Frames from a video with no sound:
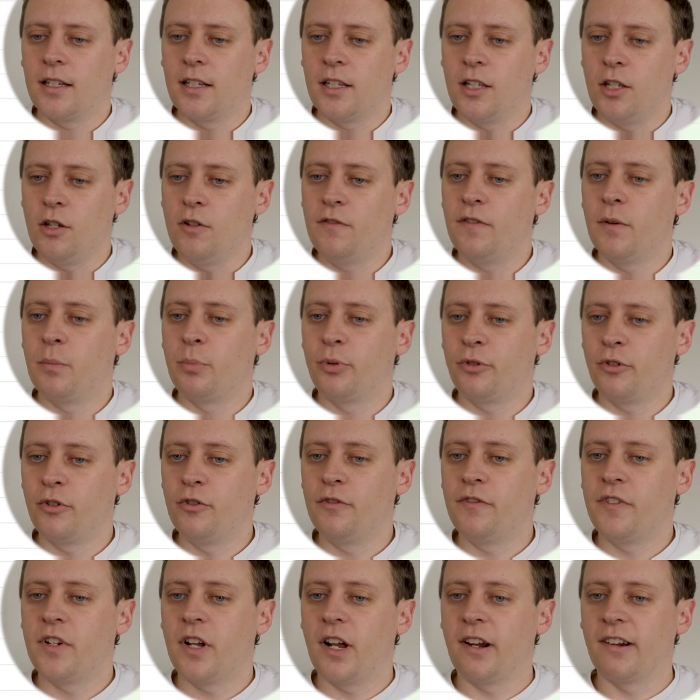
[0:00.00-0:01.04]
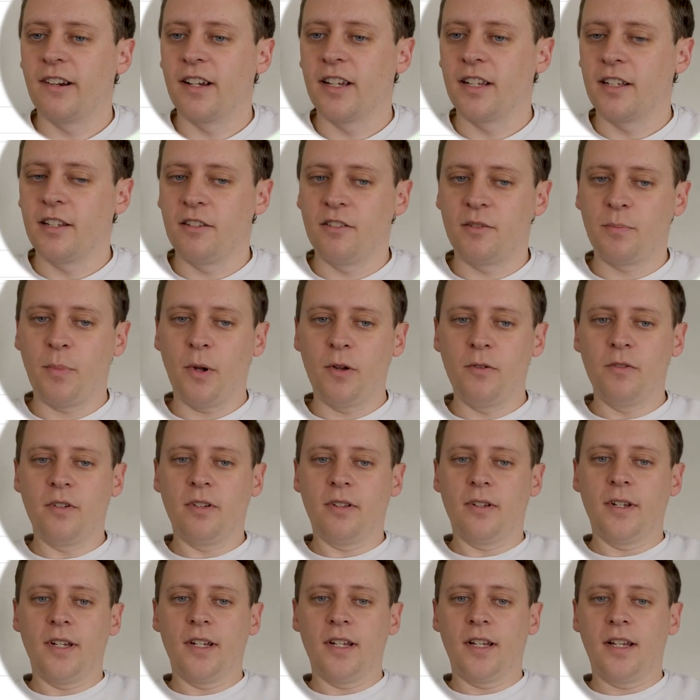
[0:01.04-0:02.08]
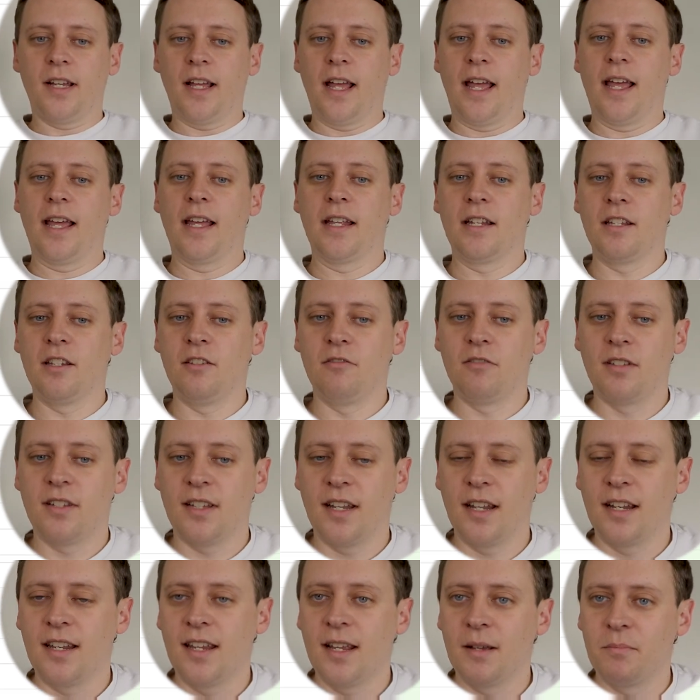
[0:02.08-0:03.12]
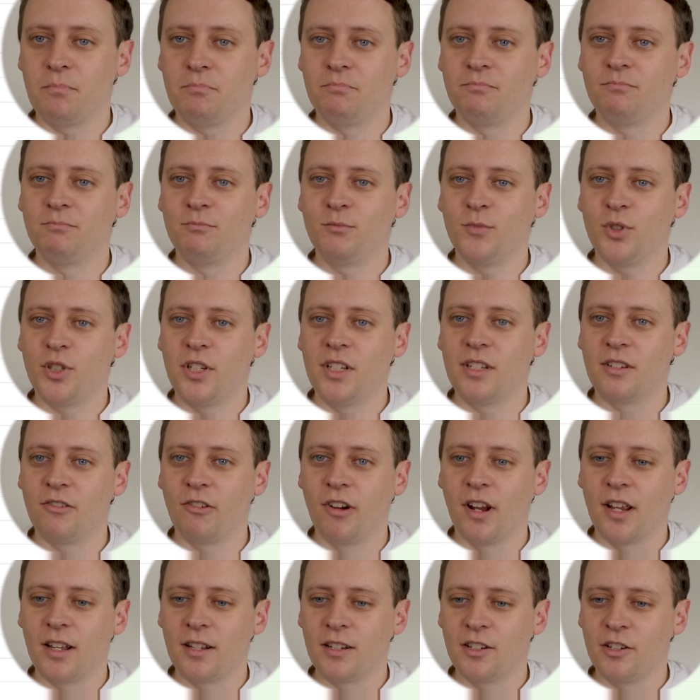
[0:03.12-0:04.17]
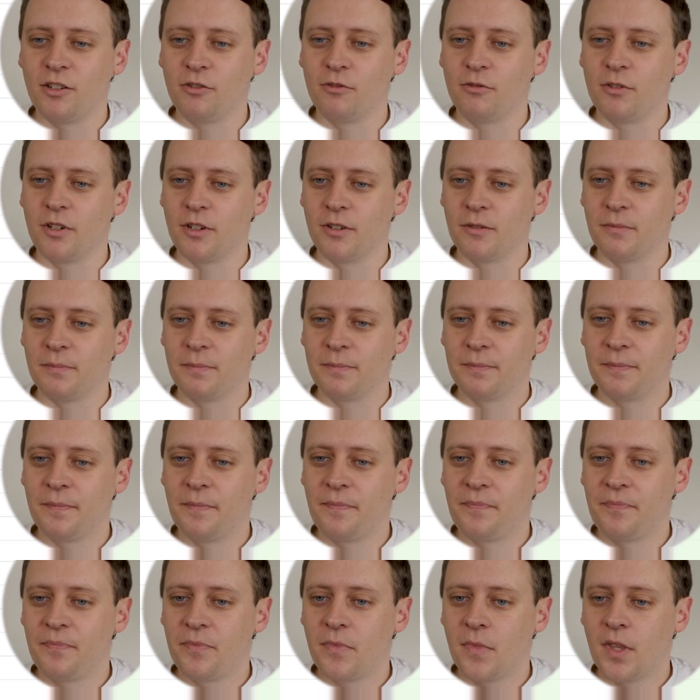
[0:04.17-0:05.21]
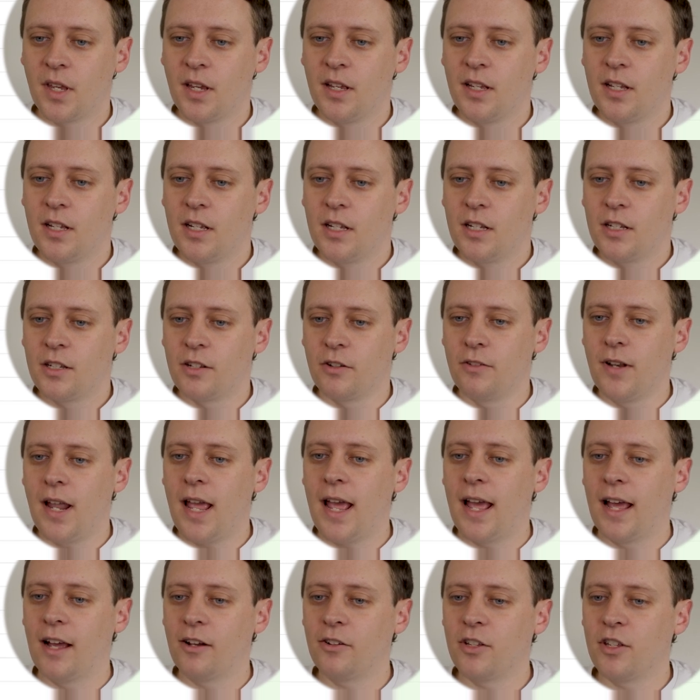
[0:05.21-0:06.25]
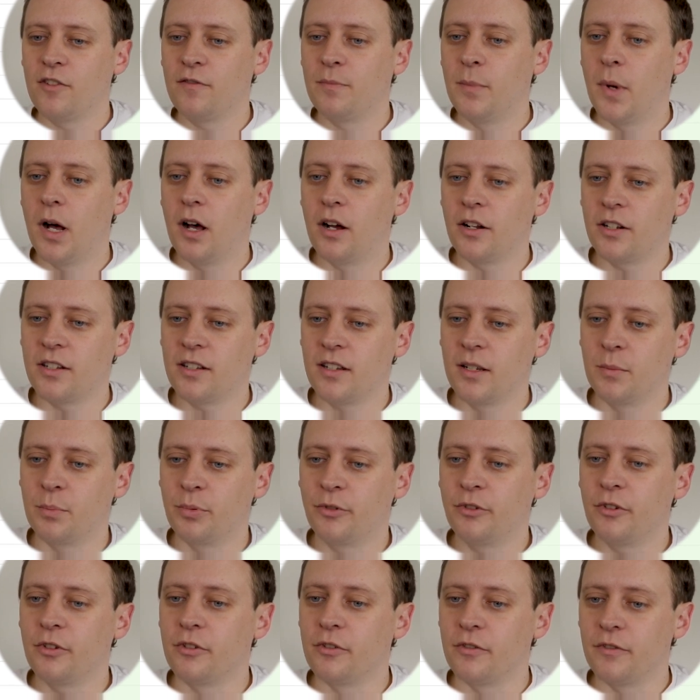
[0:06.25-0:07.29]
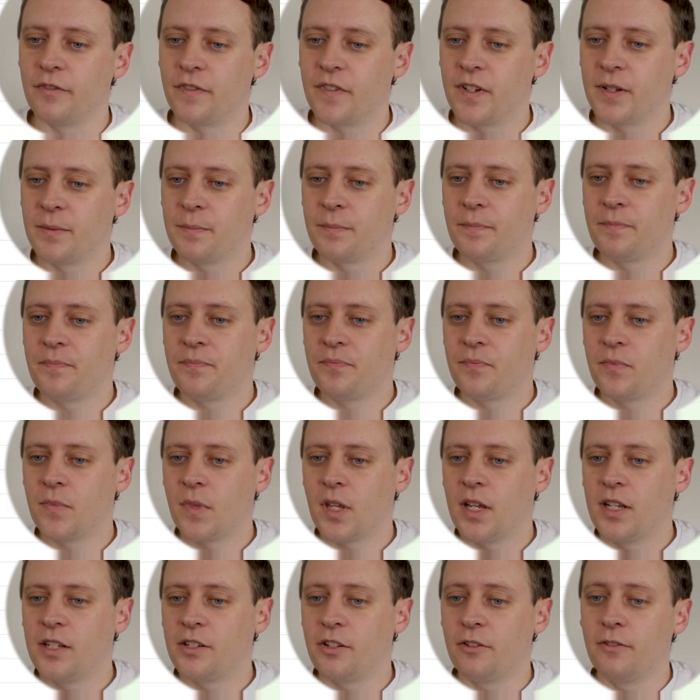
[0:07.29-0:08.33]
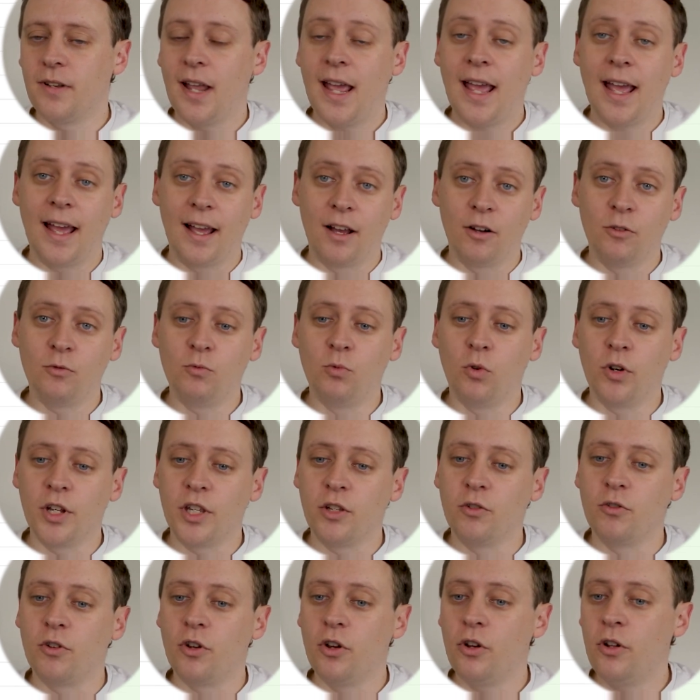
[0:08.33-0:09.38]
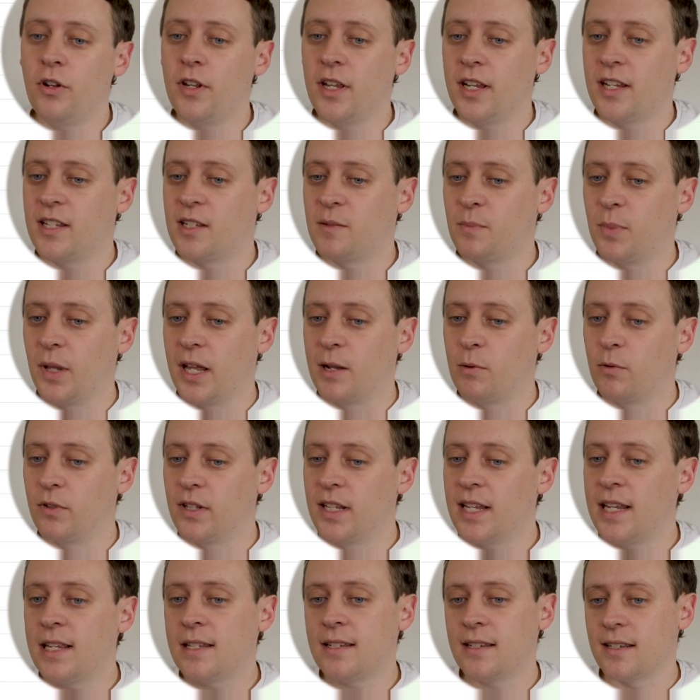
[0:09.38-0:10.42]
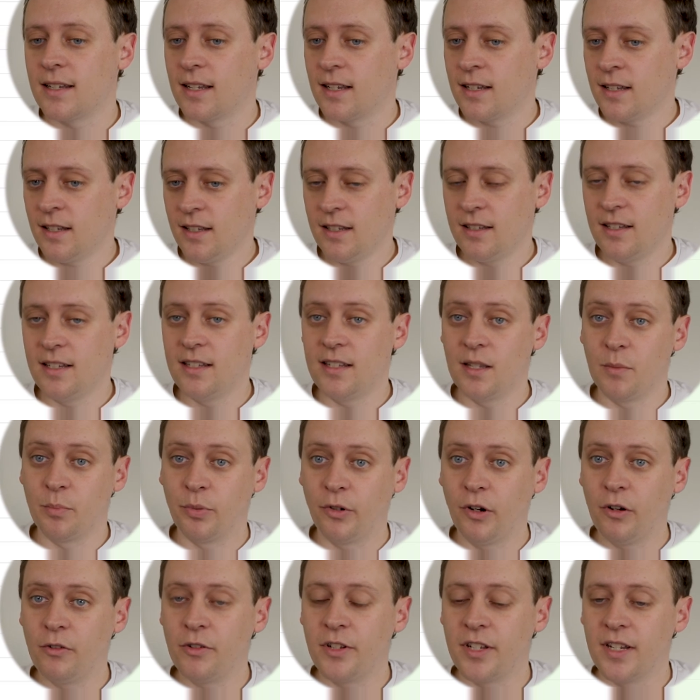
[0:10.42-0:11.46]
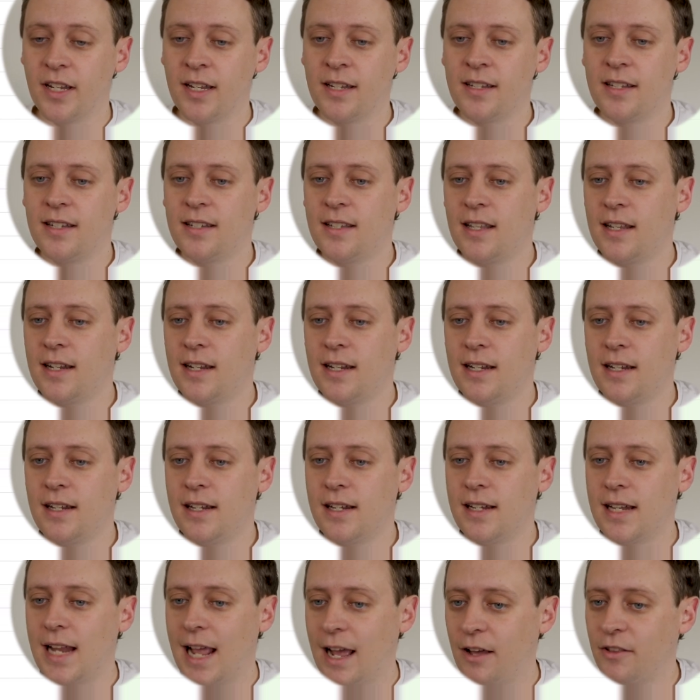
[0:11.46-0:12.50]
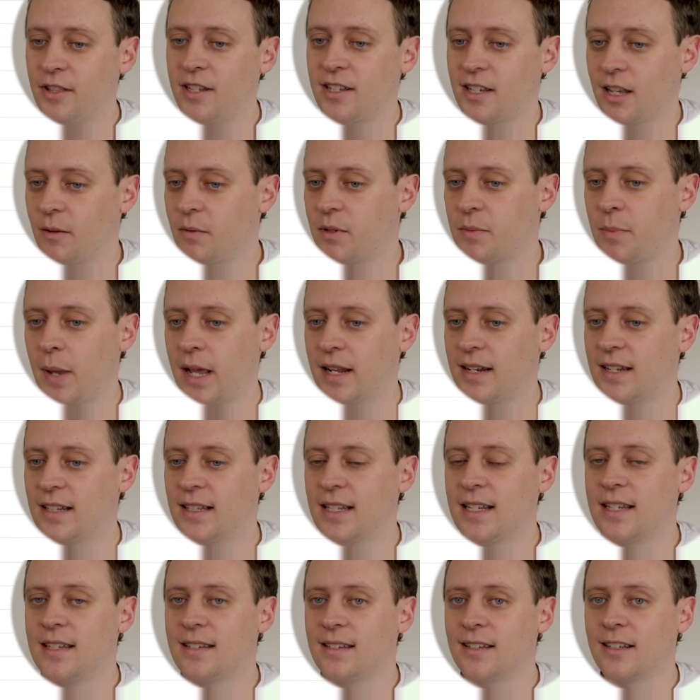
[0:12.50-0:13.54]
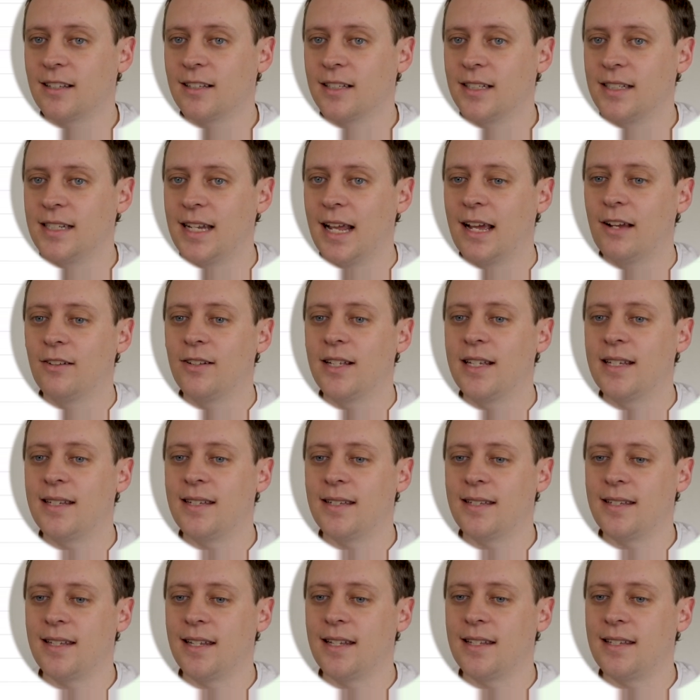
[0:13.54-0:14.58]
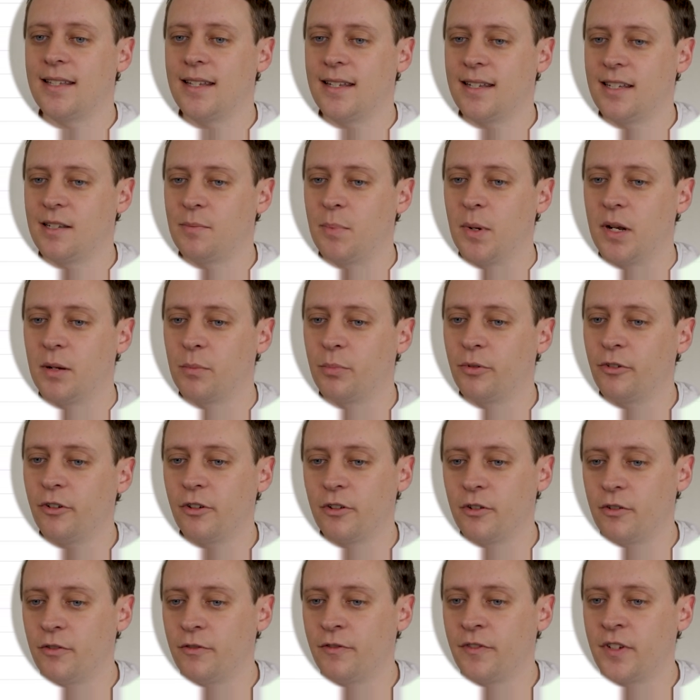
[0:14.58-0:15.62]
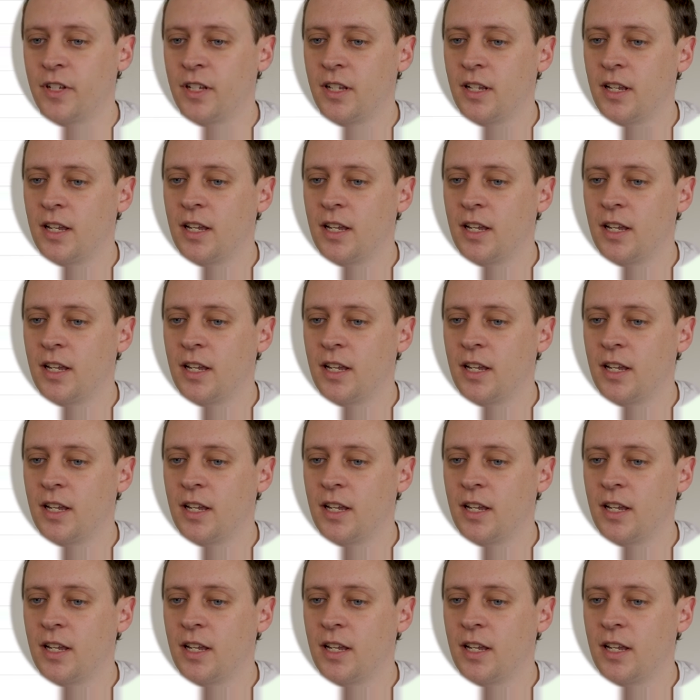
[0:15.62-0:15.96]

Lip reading: You've approved Daria. You spoke to her and you said, yep, she's great, she'll do. So now you've marked approved. So now what you could explain with Lisa is the process is that now this comes back to Lisa. Now Lisa sees this has been approved.